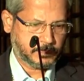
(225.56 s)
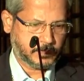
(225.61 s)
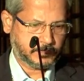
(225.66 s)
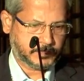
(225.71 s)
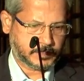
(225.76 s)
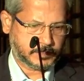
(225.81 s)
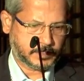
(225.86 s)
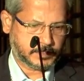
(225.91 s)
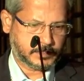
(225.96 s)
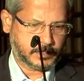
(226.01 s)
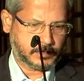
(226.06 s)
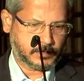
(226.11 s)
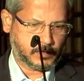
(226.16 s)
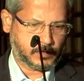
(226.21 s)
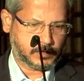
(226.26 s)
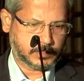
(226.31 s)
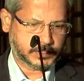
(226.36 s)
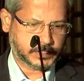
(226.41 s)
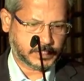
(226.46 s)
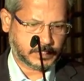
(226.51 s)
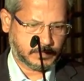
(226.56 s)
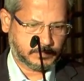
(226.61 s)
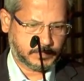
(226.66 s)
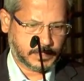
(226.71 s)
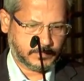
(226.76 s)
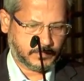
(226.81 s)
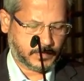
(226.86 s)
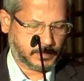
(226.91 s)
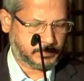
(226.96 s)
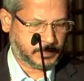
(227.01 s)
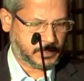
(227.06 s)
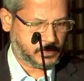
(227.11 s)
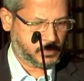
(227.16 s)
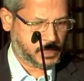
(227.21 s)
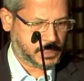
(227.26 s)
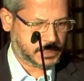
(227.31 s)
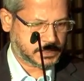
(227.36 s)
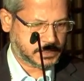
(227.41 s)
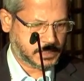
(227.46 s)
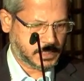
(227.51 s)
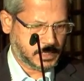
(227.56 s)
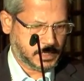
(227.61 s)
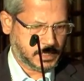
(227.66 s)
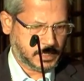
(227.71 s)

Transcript: 56-year-old gentleman from US.